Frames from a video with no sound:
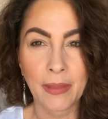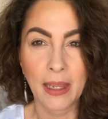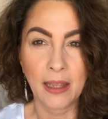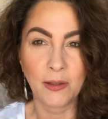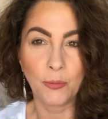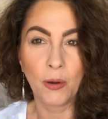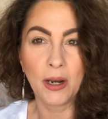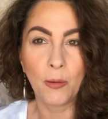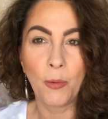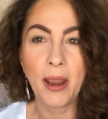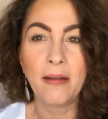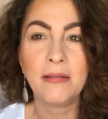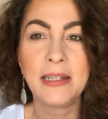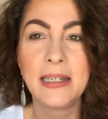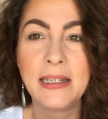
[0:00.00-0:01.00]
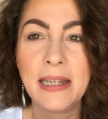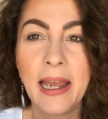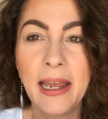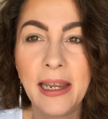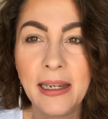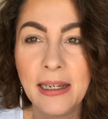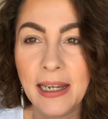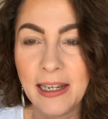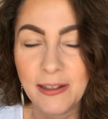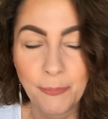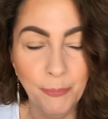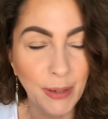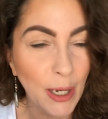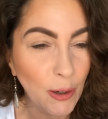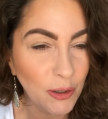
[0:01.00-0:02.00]
It's what I'm wearing today. It's
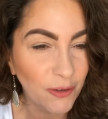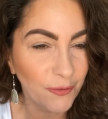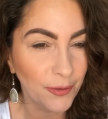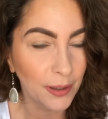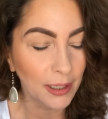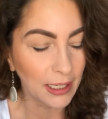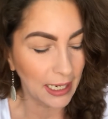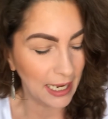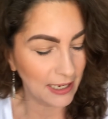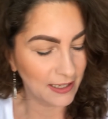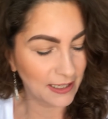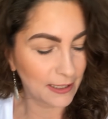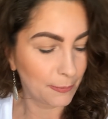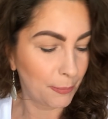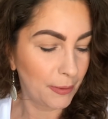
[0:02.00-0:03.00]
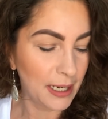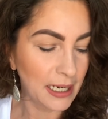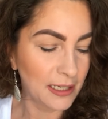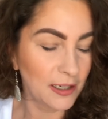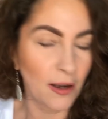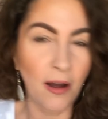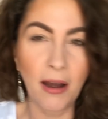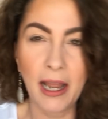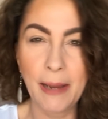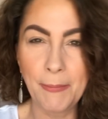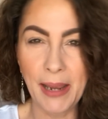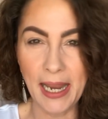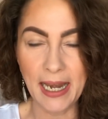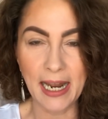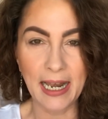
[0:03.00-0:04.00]
beautiful. It's springtime
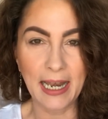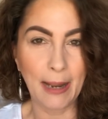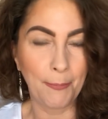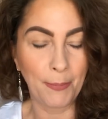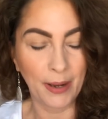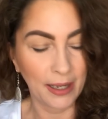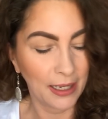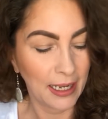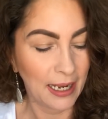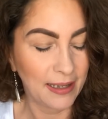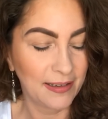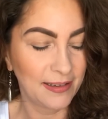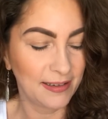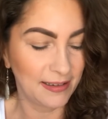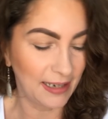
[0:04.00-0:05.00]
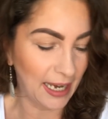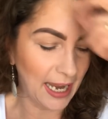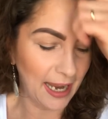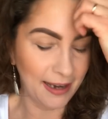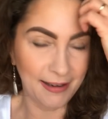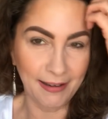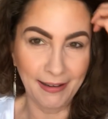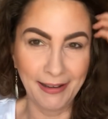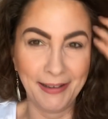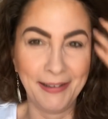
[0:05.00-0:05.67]
in a lipstick.